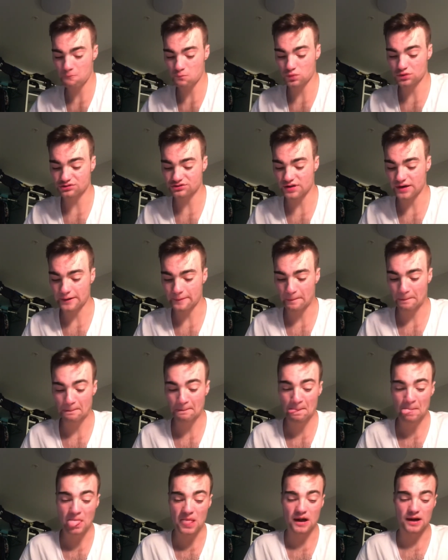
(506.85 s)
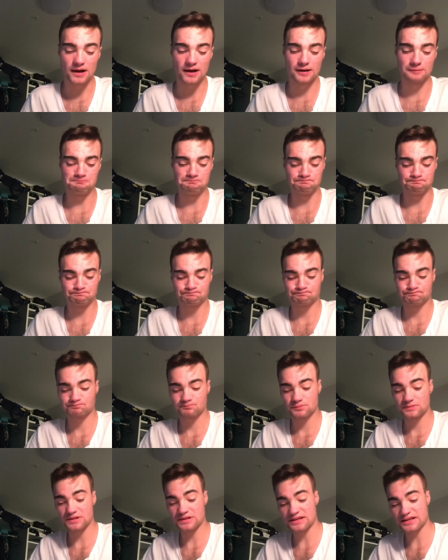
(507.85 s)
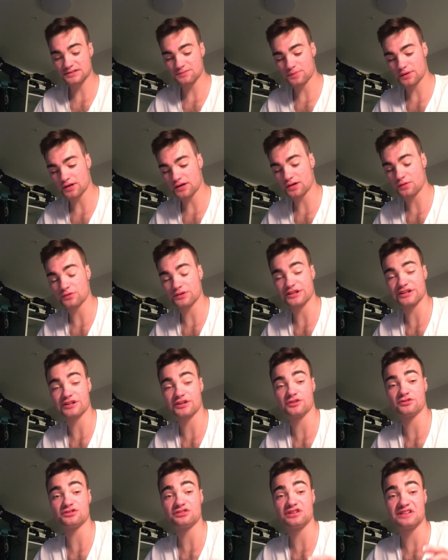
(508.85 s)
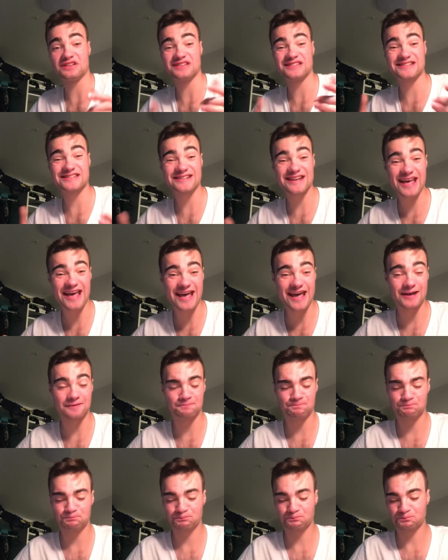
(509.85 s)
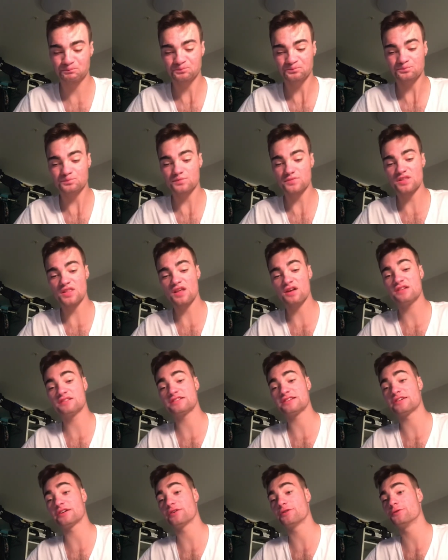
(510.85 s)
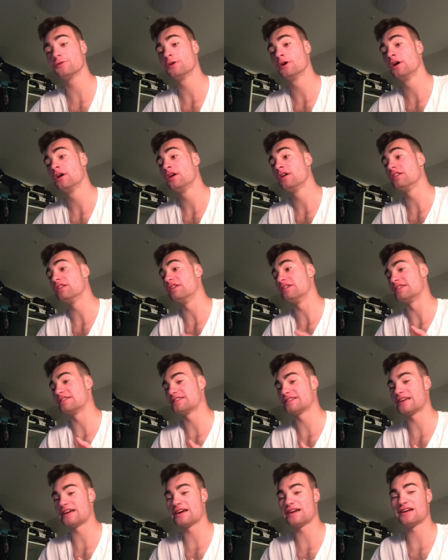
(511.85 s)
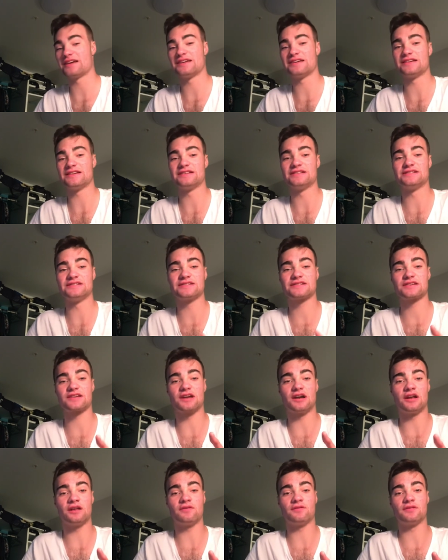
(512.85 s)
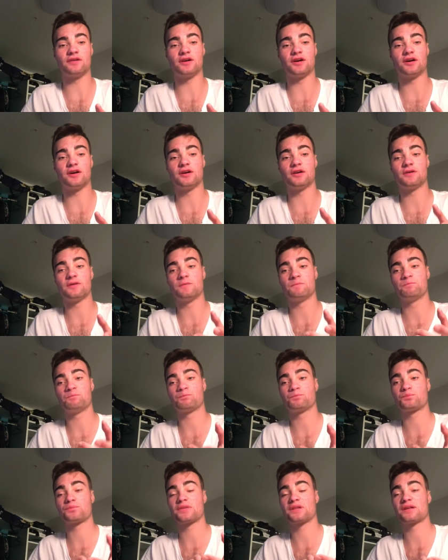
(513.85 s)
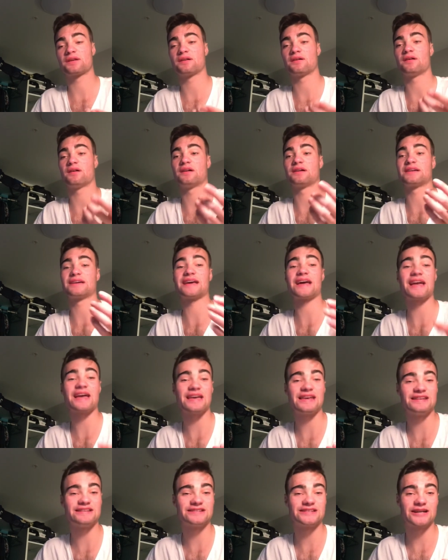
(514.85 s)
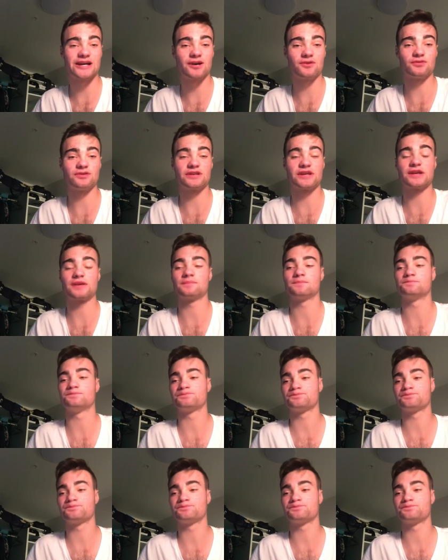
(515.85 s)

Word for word: We'll try. Um, the next part we're going to go to the snare. So the snare is kind of a K sounding.